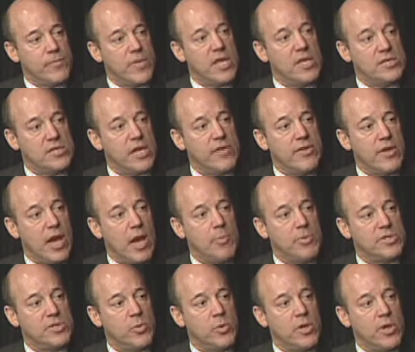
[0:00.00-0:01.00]
and say the
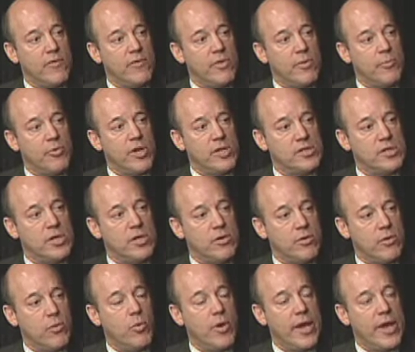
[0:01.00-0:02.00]
opposite whatever the president
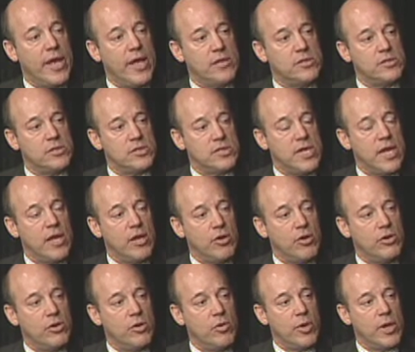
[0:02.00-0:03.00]
or the White House is saying
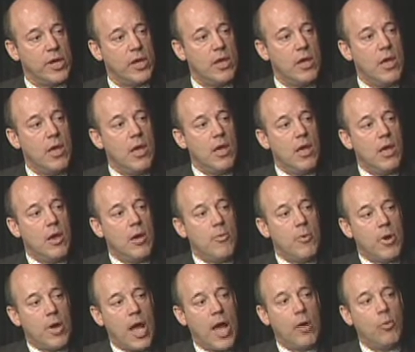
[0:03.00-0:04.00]
or doing.
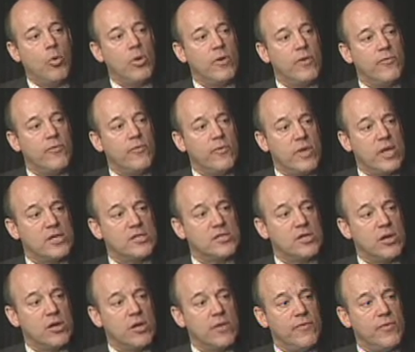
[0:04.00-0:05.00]
I wouldn't
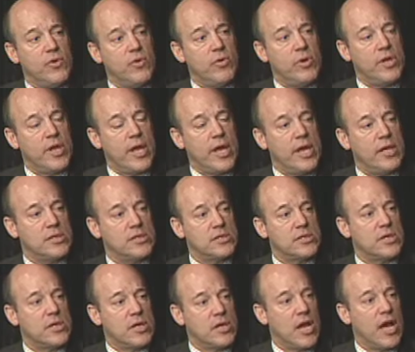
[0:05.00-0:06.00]
necessarily view it
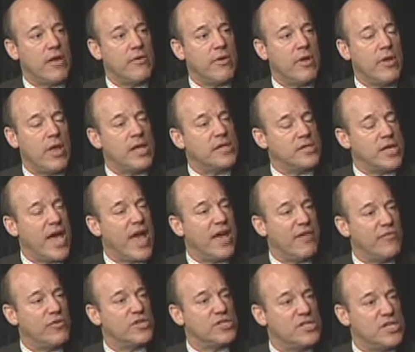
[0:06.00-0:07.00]
as
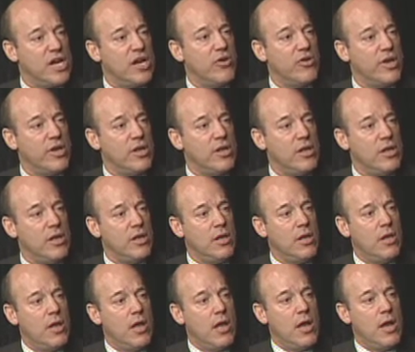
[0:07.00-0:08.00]
adversarial,
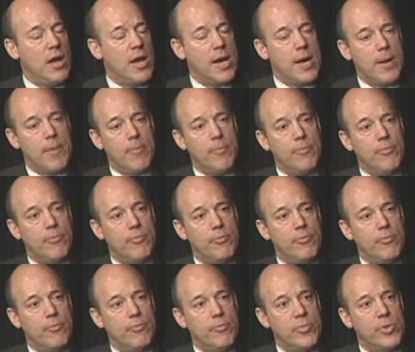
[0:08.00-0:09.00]

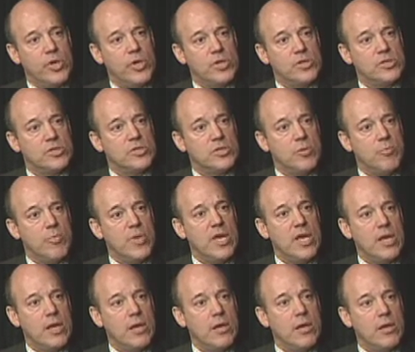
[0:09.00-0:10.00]
because to
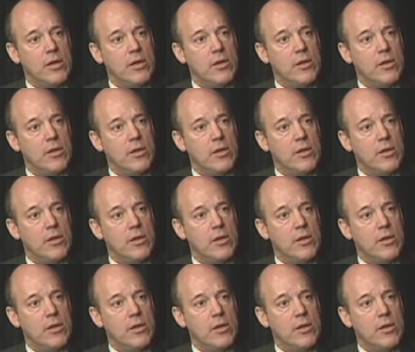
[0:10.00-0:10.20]
me,